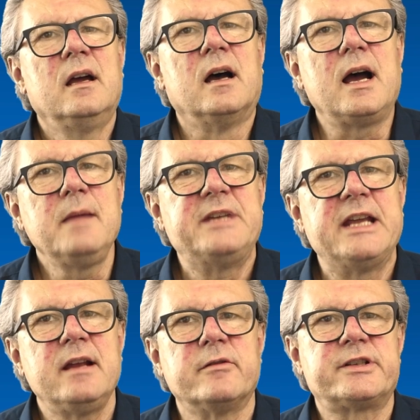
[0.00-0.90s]
I'm
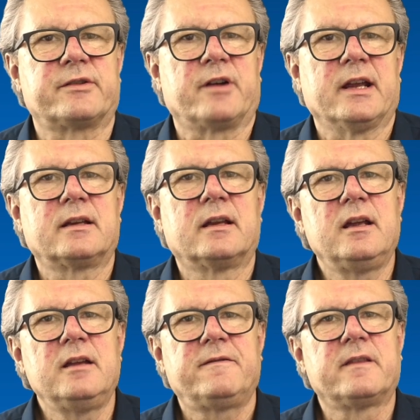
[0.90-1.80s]
Dan Ostrike,
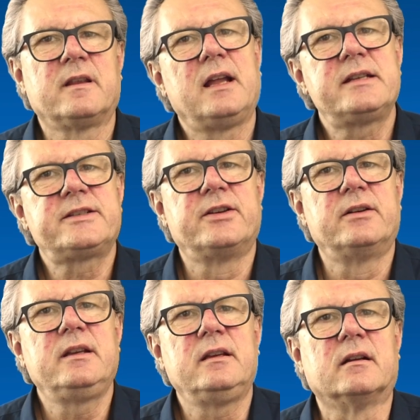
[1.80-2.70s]
and for the last
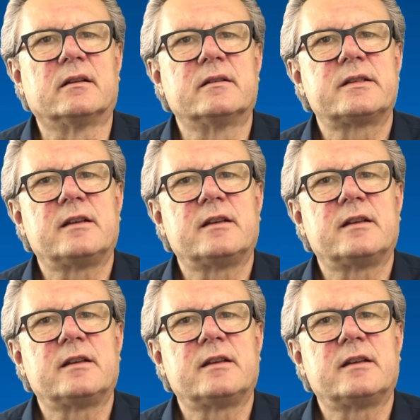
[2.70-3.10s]
30 years,